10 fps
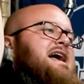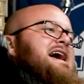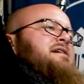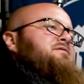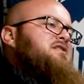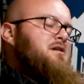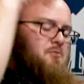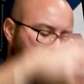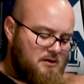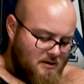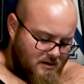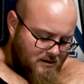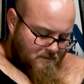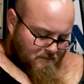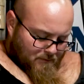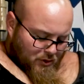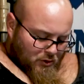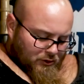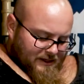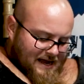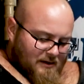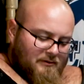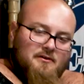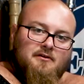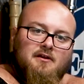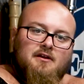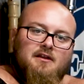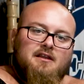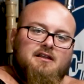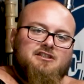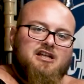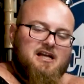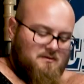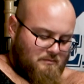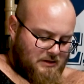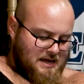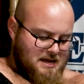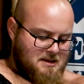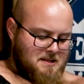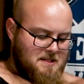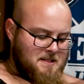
Have someone pull down the chest plate